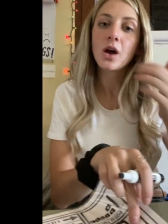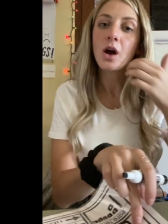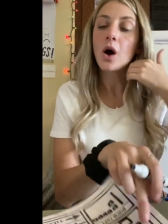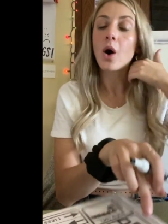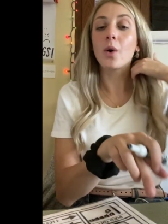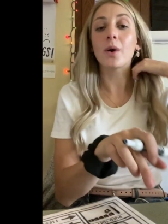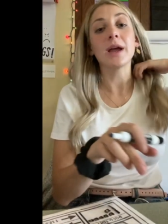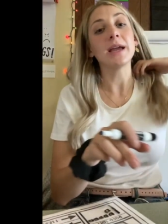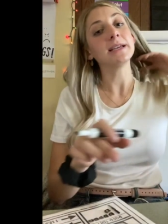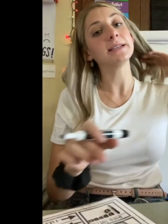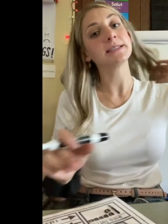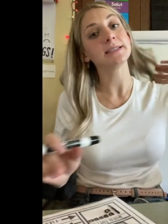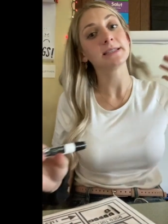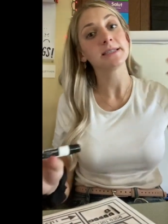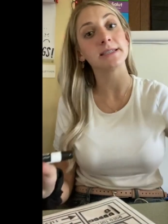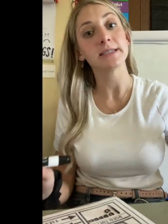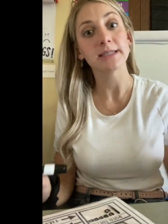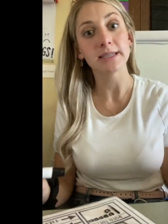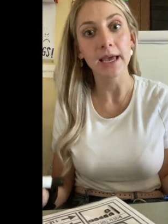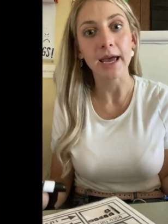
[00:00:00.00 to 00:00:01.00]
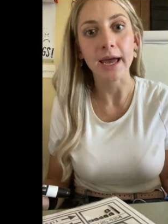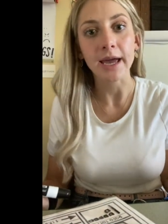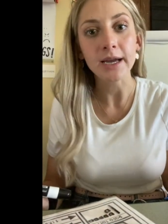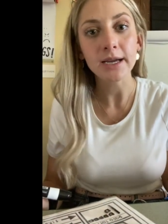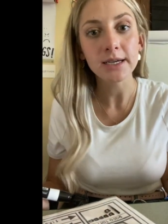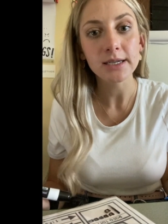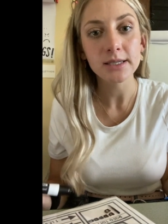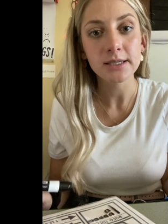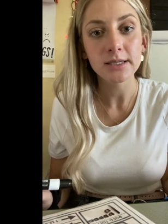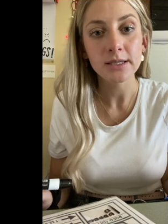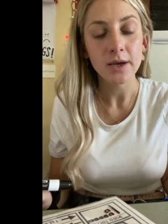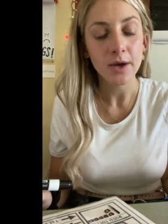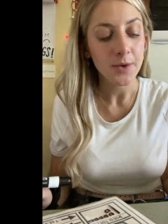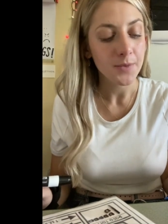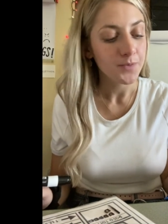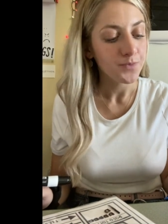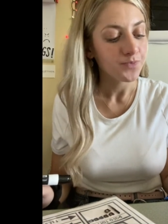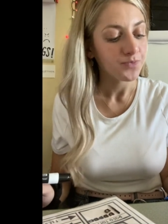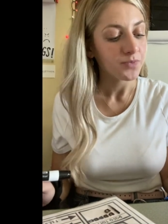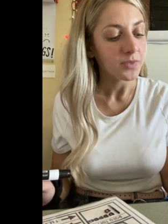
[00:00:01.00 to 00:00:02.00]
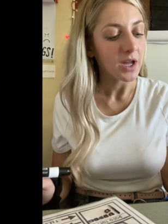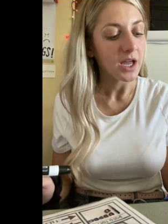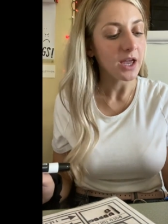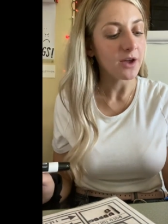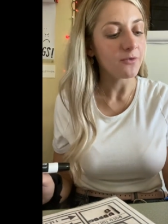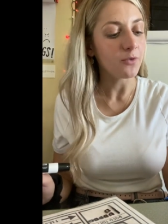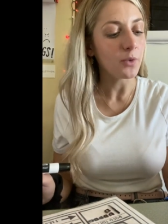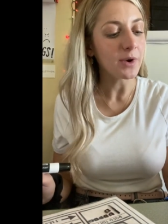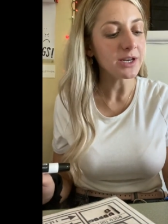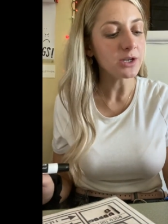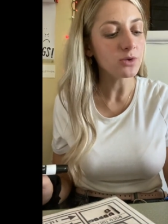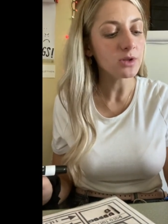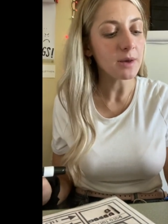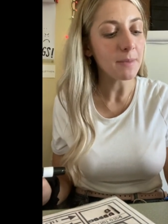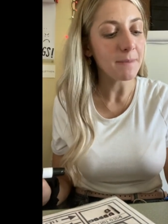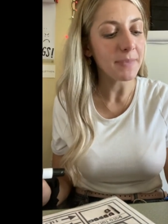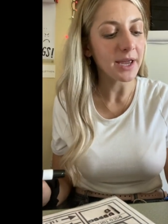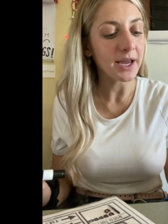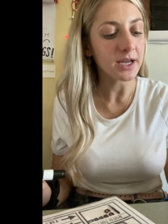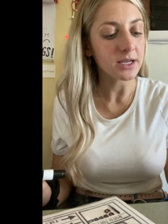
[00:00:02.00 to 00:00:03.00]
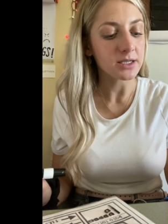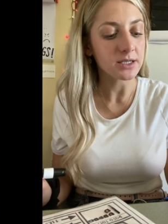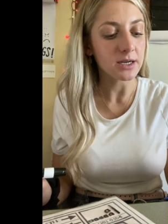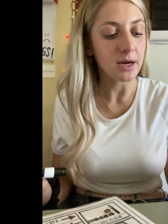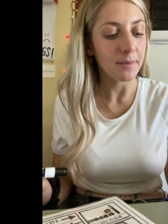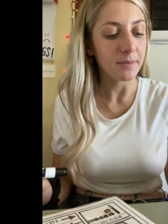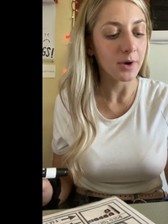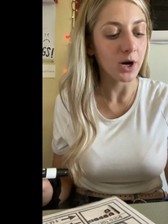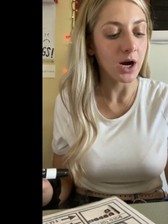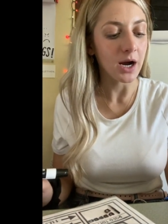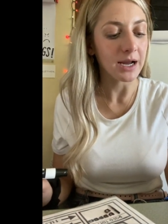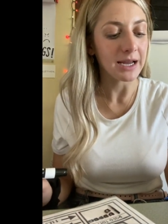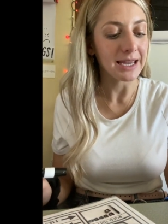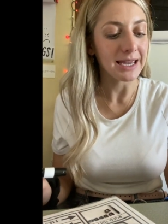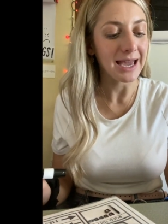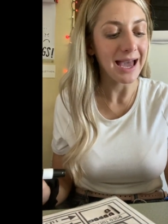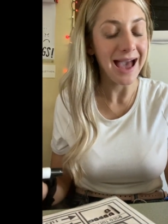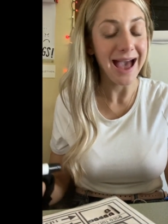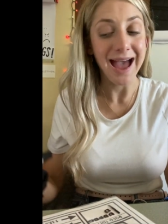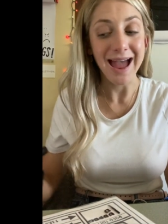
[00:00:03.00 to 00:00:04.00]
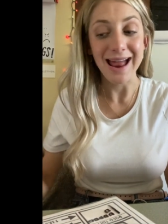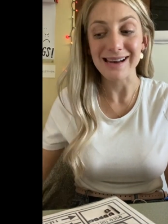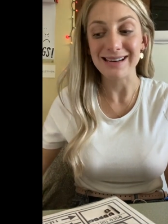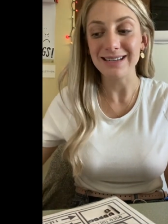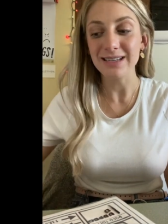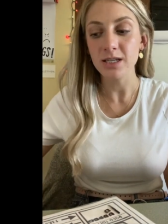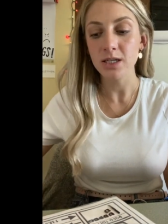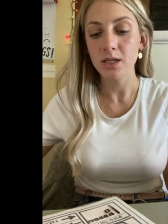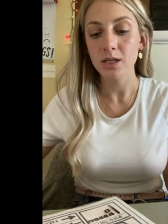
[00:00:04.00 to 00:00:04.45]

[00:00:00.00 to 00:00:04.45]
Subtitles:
Okay, 6. If we do the biggest number again,